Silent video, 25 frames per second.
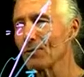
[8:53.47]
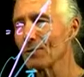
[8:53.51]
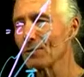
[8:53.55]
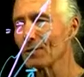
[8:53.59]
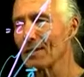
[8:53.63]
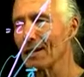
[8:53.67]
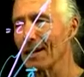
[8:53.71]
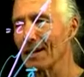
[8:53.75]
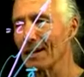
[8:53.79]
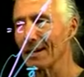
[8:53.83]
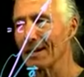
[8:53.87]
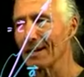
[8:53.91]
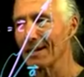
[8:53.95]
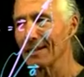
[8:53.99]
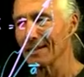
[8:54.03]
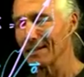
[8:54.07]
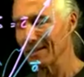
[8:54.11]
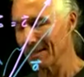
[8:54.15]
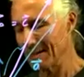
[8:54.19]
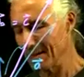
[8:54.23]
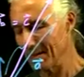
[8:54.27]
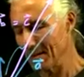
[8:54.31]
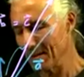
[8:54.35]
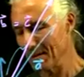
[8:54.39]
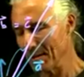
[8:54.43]

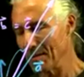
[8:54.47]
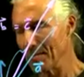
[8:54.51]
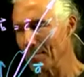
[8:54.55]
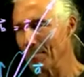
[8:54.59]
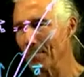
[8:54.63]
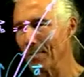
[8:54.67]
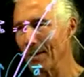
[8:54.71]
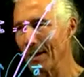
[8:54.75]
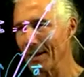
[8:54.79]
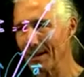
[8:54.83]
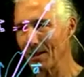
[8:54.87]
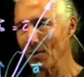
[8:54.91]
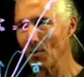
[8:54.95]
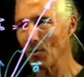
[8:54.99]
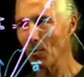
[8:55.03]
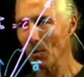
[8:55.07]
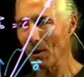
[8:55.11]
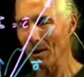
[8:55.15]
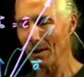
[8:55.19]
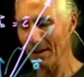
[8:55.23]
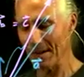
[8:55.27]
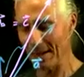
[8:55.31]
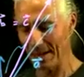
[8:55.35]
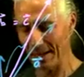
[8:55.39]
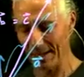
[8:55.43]
guys by
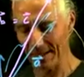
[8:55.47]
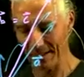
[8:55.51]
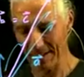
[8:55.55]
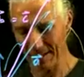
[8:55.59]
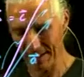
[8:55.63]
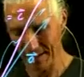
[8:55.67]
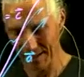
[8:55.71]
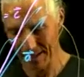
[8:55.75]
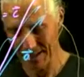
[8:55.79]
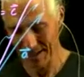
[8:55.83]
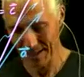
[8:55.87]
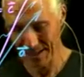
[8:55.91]
coordinates.